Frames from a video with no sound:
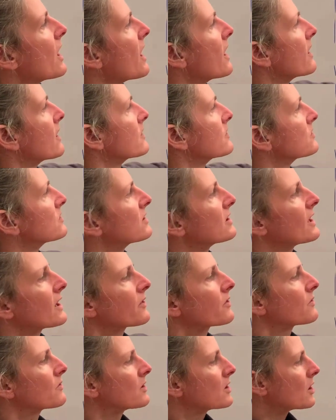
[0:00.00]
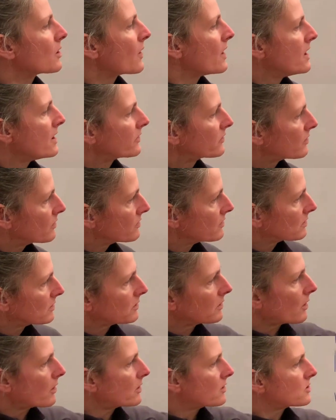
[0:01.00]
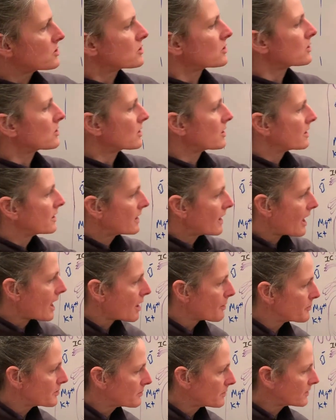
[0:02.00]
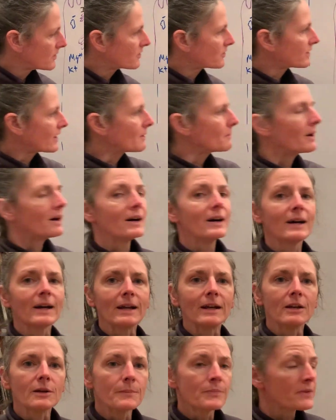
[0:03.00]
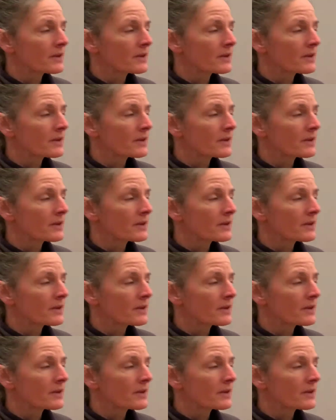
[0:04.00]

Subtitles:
ions to get through, so the larger albumins stay behind,